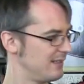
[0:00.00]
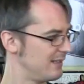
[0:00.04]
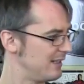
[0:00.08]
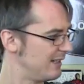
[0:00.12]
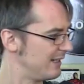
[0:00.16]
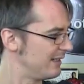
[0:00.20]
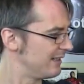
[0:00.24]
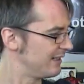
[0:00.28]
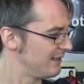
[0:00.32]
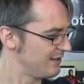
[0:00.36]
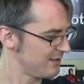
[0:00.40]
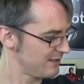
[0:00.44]

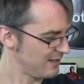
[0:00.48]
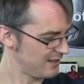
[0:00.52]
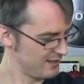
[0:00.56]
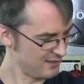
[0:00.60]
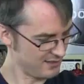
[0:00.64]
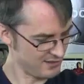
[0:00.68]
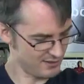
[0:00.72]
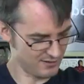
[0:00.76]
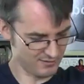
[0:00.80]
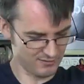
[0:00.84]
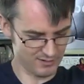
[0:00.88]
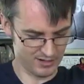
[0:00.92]
And let's get
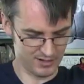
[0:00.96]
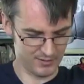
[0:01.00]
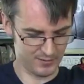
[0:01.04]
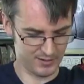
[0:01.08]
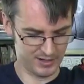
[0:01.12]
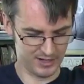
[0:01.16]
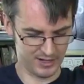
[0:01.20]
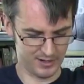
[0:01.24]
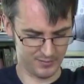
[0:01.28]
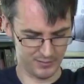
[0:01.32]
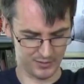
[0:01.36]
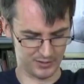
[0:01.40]
this the right
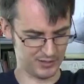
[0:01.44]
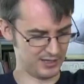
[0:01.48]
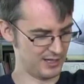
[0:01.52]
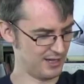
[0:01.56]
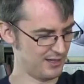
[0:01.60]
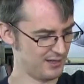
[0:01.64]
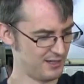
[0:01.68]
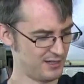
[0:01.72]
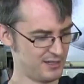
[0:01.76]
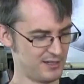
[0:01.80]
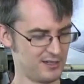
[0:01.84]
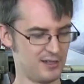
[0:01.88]
way up. On
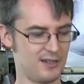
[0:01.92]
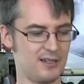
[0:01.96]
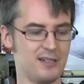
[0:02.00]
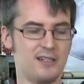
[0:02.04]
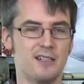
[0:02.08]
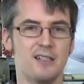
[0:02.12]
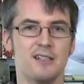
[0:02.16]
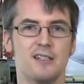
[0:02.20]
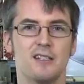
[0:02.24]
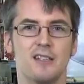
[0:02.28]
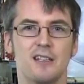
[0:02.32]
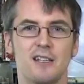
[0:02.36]
the other
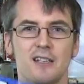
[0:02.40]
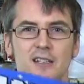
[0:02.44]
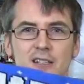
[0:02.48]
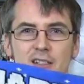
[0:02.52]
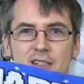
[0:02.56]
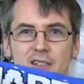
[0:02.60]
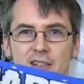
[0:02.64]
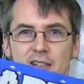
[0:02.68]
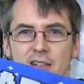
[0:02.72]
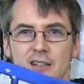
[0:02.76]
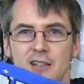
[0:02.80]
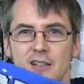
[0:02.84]
side it
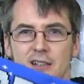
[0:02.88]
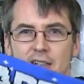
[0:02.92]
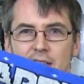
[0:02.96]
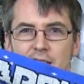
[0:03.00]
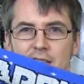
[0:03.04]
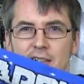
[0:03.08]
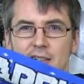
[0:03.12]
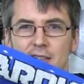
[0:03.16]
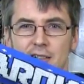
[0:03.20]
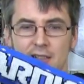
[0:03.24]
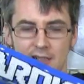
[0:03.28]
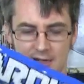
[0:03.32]
says
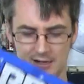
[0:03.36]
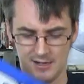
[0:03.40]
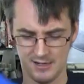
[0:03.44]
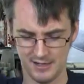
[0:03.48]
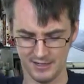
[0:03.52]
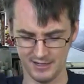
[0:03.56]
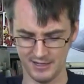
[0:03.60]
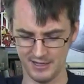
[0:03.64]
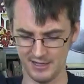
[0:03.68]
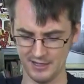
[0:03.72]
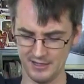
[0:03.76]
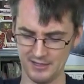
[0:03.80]

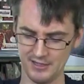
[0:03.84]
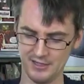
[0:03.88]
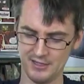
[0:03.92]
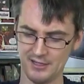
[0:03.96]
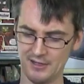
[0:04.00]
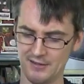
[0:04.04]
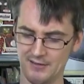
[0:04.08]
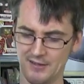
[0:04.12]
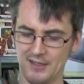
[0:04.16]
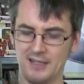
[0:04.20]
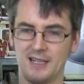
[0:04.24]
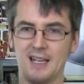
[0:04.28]

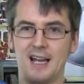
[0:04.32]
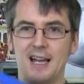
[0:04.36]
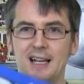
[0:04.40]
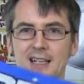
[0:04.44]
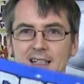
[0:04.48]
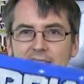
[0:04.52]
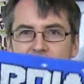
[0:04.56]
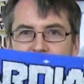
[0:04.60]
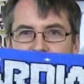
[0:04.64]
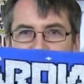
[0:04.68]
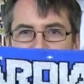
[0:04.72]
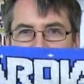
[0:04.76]
Guardians of the
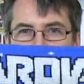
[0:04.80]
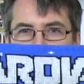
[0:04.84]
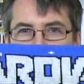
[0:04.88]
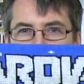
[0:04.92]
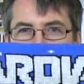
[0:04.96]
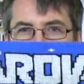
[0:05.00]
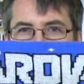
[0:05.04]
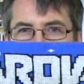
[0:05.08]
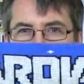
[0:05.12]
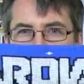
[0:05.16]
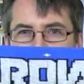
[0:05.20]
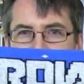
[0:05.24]

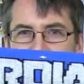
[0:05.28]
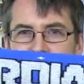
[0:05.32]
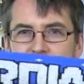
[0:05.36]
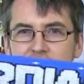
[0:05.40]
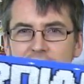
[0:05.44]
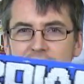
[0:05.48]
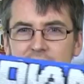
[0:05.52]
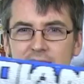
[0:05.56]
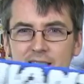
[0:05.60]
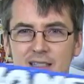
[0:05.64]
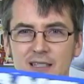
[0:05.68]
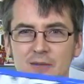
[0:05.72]
Galaxy.
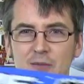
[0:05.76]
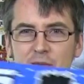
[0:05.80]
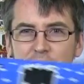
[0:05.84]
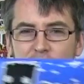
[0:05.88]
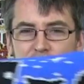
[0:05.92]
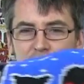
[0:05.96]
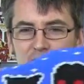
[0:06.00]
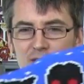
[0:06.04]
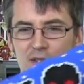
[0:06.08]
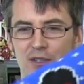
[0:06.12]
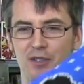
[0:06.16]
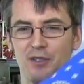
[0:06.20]
And then
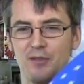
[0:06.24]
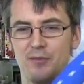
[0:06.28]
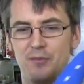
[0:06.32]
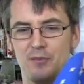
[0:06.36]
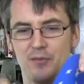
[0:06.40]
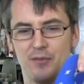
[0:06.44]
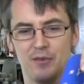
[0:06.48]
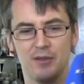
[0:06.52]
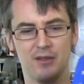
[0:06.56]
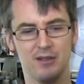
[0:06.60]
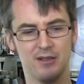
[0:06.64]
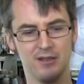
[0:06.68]
we've got
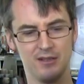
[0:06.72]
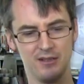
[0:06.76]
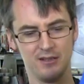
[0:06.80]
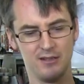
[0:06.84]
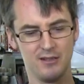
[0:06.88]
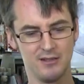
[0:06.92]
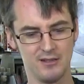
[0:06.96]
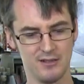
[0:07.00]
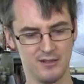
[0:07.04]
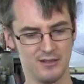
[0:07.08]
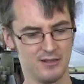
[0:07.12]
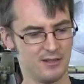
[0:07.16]
some
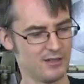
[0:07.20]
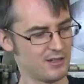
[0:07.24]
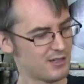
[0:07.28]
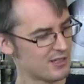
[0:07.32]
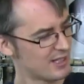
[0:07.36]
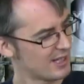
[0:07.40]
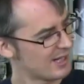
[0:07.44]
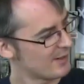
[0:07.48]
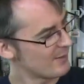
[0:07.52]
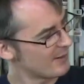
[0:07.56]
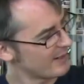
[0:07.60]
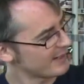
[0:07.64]

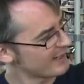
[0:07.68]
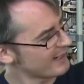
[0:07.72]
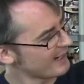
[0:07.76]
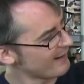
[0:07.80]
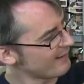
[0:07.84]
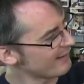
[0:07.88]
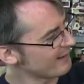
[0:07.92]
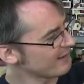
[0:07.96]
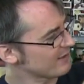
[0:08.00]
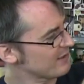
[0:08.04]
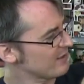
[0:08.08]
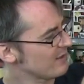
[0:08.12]
silhouette
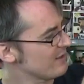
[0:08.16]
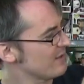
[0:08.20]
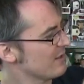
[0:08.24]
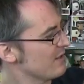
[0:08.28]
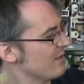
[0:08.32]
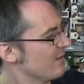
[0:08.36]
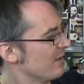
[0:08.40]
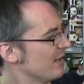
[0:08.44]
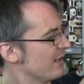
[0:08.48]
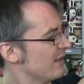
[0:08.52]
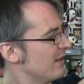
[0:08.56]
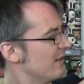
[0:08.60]

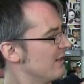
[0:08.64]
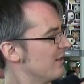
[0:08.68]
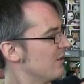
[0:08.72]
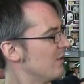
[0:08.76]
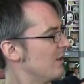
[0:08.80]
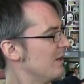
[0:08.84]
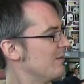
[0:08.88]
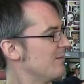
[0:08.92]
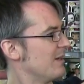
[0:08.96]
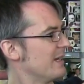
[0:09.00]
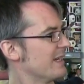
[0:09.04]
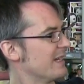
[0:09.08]
characters who I can't
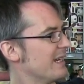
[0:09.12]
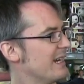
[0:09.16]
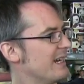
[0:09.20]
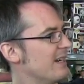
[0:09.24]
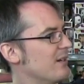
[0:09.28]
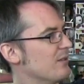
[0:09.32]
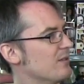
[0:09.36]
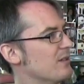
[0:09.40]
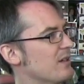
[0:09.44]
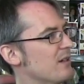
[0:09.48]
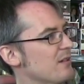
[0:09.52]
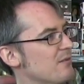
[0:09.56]
quite make
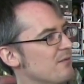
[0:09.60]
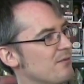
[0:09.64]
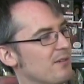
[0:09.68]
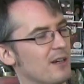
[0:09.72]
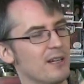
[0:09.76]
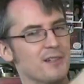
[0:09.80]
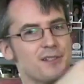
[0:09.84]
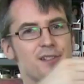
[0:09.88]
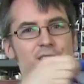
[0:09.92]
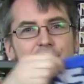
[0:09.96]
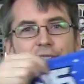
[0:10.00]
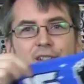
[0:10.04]
out. Oh, in
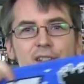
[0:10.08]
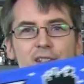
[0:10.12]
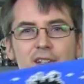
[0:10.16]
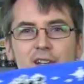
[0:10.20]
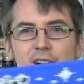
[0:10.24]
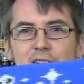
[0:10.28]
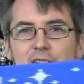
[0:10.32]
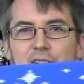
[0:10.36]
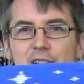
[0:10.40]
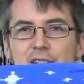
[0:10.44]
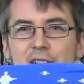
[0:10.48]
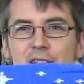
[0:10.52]
fact, it's the
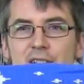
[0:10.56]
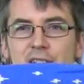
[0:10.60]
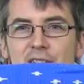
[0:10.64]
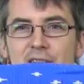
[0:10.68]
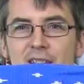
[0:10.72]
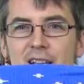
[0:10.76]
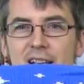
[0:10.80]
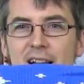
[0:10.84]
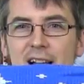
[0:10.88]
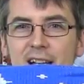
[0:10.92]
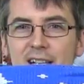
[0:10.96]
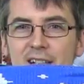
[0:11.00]
Guardians
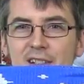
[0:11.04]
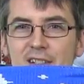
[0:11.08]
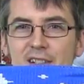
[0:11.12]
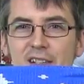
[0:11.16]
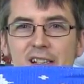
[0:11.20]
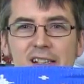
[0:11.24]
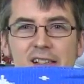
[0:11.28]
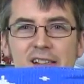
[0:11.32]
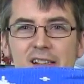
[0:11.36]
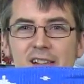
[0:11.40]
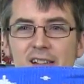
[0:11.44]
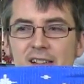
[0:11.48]
of the
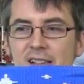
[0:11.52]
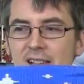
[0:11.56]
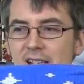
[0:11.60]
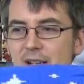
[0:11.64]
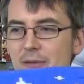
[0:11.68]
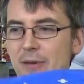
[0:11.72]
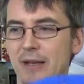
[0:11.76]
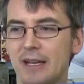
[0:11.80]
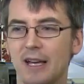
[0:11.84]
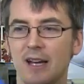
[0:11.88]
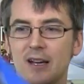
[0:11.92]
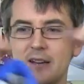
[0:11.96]
Galaxy.
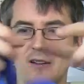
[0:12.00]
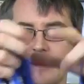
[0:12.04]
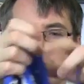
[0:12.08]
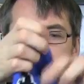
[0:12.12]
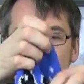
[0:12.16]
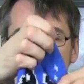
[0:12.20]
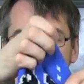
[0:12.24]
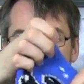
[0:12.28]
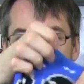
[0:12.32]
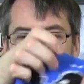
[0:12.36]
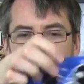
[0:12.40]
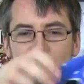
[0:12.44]
There we go,
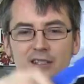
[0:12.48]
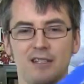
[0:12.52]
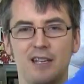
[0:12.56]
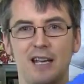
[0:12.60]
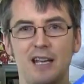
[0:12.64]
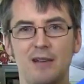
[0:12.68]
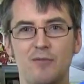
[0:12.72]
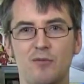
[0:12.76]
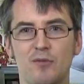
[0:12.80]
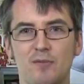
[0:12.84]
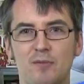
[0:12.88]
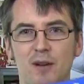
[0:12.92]
and that's the
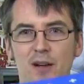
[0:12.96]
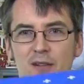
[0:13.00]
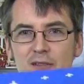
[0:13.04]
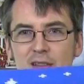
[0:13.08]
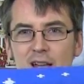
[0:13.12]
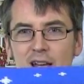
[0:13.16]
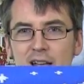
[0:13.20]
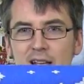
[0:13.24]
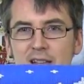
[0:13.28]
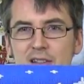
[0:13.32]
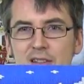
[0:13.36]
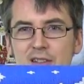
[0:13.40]
same on
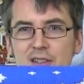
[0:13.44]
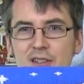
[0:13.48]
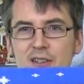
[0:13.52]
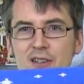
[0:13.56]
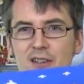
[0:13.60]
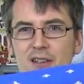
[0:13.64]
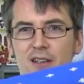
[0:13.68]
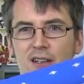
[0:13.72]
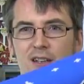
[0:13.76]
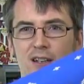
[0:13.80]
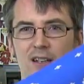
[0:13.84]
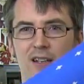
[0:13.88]
both
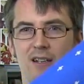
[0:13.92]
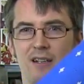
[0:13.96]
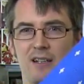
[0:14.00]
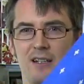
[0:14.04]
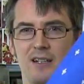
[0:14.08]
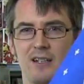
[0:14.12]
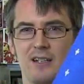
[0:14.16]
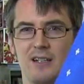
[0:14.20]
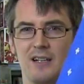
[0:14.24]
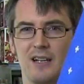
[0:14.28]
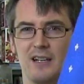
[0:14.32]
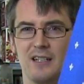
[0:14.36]
ends.
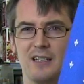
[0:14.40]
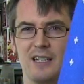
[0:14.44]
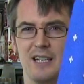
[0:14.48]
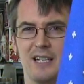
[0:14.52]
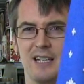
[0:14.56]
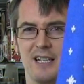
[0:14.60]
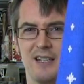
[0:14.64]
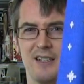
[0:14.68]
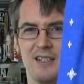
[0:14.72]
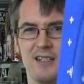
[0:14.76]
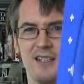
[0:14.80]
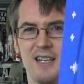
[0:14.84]
And
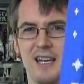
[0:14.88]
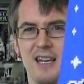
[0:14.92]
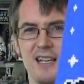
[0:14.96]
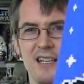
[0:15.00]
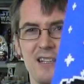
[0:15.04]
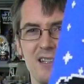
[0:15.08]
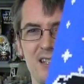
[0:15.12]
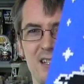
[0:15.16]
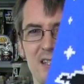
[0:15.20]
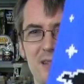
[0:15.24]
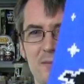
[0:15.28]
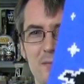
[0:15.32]
then it
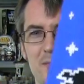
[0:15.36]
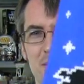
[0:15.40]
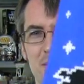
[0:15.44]
states